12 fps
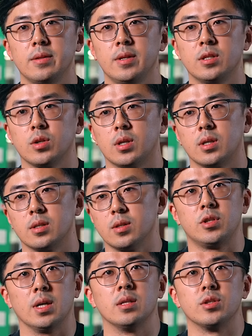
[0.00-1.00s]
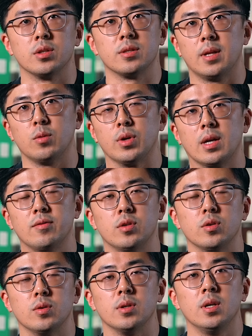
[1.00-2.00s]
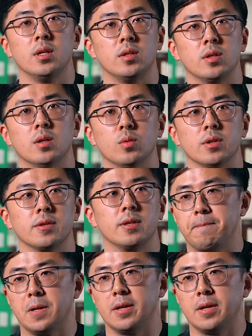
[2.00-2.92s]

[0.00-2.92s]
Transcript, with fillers: These are challenges that we have to deal with.